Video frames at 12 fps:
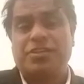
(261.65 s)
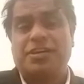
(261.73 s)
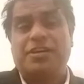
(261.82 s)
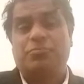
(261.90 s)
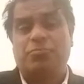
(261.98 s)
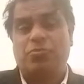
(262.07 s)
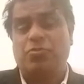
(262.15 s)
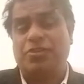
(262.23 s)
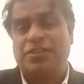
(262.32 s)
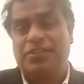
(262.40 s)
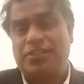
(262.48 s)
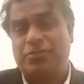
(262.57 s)
are more
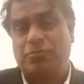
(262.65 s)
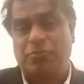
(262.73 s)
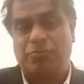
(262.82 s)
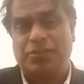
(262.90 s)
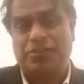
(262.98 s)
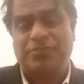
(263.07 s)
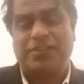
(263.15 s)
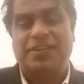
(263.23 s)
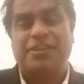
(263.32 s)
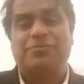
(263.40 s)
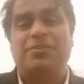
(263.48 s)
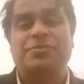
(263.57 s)
in their home country
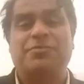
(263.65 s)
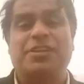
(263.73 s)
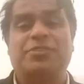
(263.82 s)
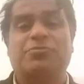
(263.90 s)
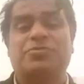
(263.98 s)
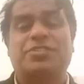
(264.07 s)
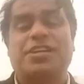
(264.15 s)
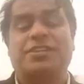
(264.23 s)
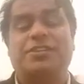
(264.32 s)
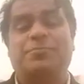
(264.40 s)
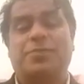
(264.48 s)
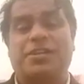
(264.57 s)
and with very good
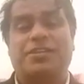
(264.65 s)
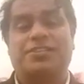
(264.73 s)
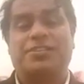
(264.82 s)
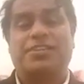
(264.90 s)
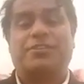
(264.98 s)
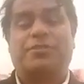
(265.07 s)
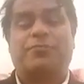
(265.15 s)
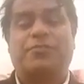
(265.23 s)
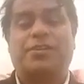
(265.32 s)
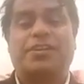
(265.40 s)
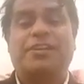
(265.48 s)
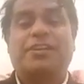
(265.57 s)
salary package they are offering,